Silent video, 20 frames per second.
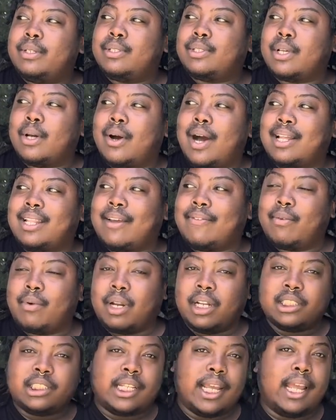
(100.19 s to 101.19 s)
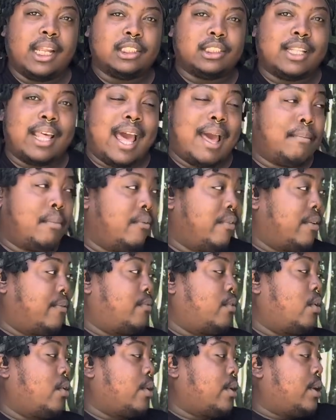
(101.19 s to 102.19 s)
So I definitely want to change that moving
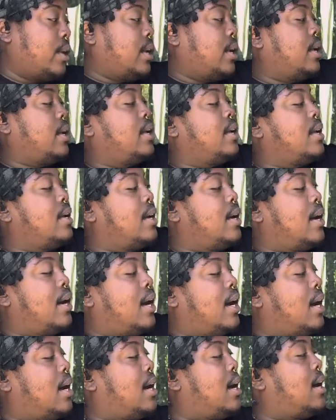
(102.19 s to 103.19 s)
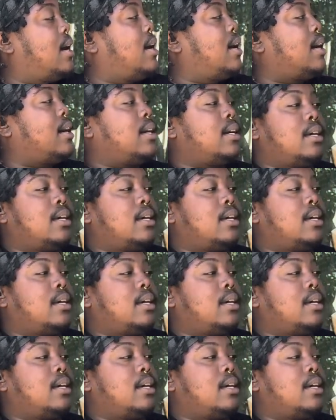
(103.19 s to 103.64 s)
forward. Oh,